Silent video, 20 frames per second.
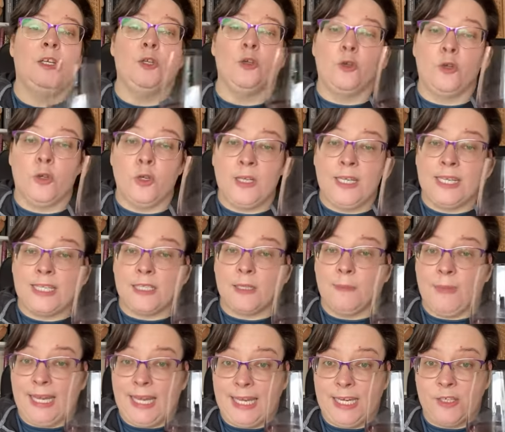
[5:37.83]
You could get
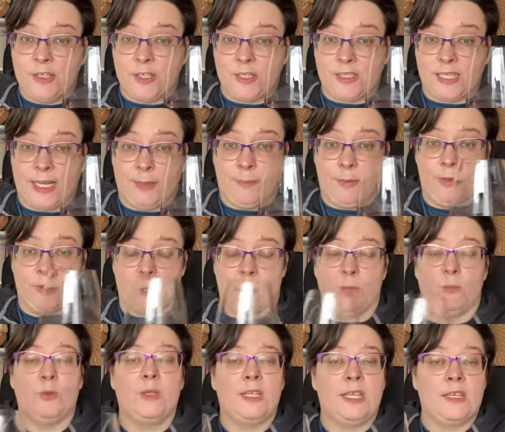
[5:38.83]
some age examples.
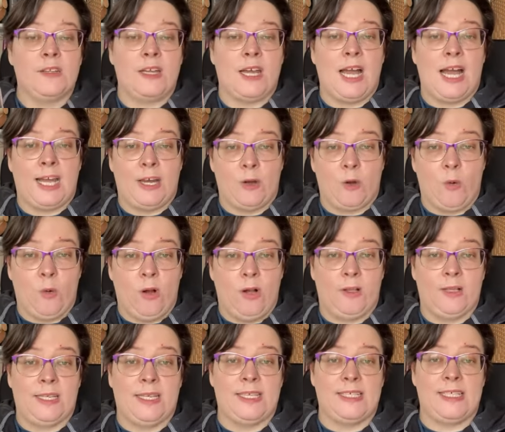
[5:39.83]
Some really the higher
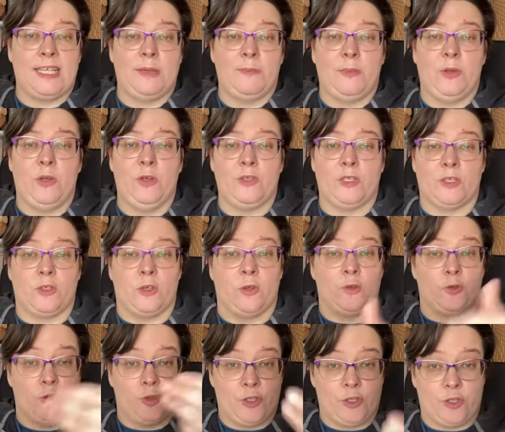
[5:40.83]
quality examples that
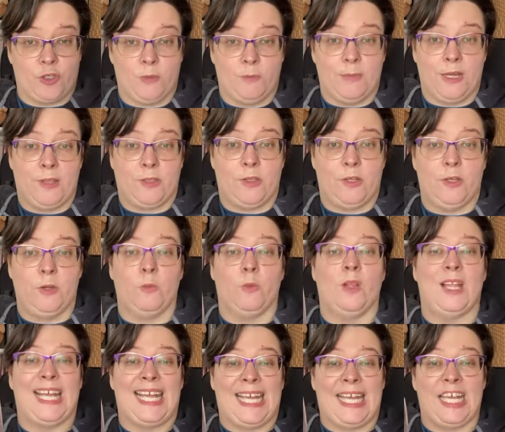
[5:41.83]
do a traditional method
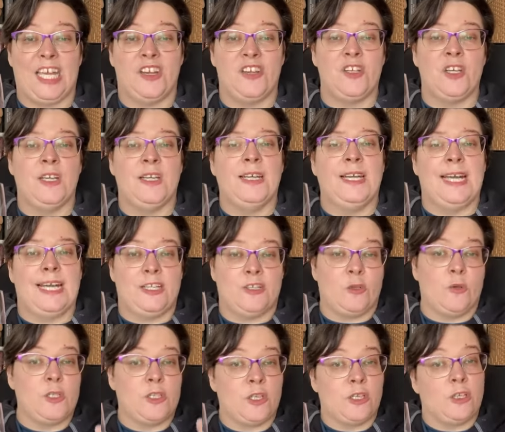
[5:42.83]
will age, and
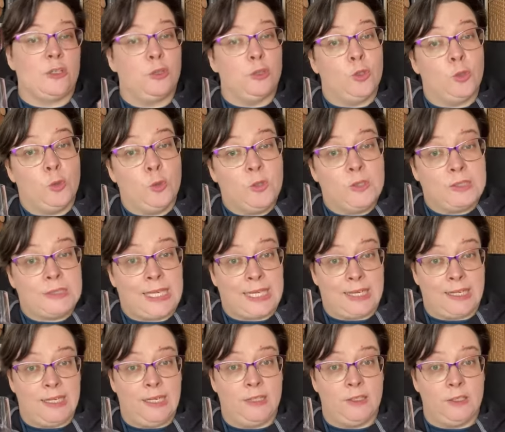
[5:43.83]
so it's going to lose
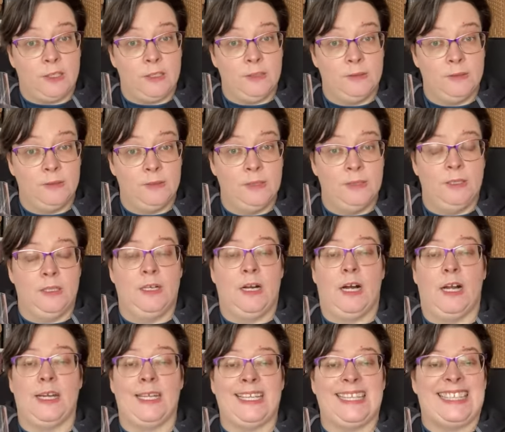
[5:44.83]
that color
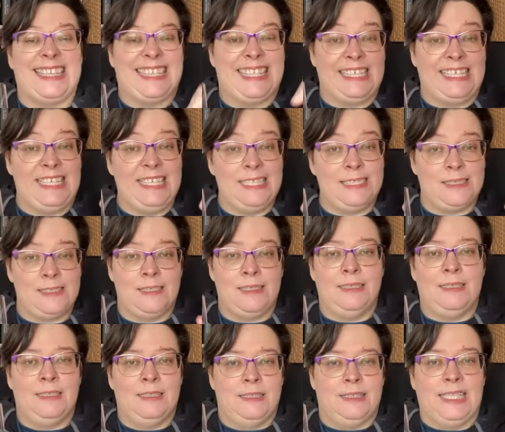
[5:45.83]
on it. Lees
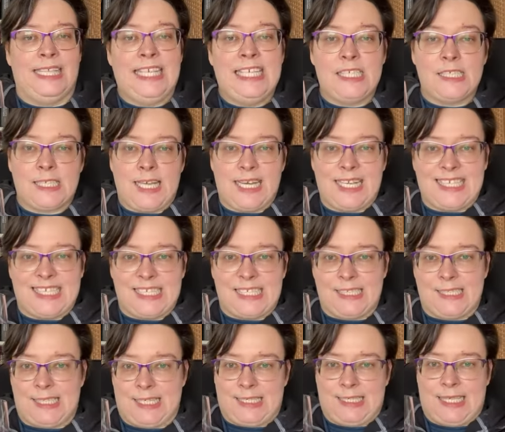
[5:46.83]
kind of
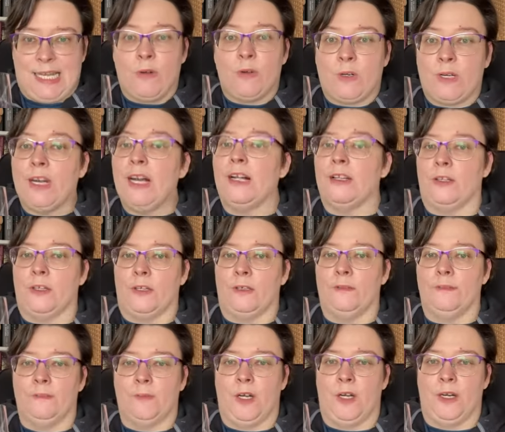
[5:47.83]
sucks out
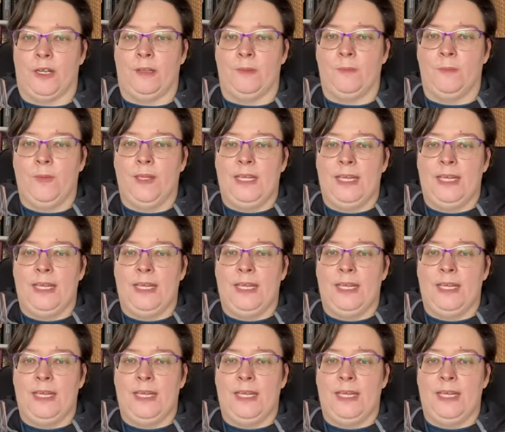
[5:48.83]
color on it.